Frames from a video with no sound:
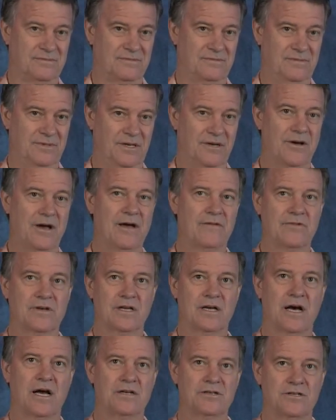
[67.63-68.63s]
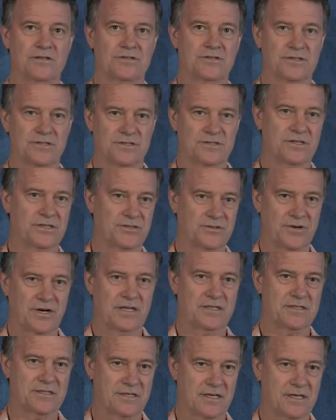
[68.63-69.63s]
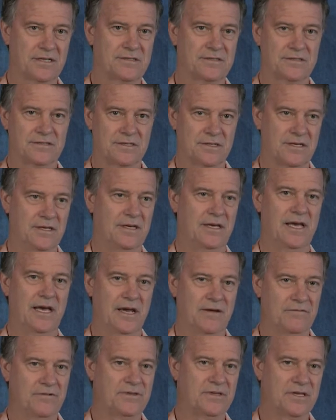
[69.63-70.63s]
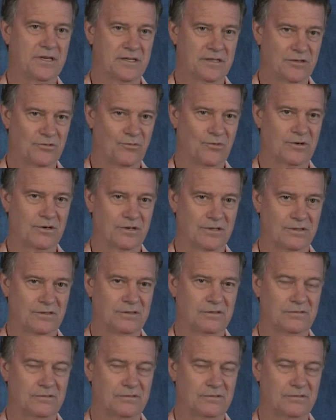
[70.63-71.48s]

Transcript: You know, I have a consciousness that transcends everything in the world.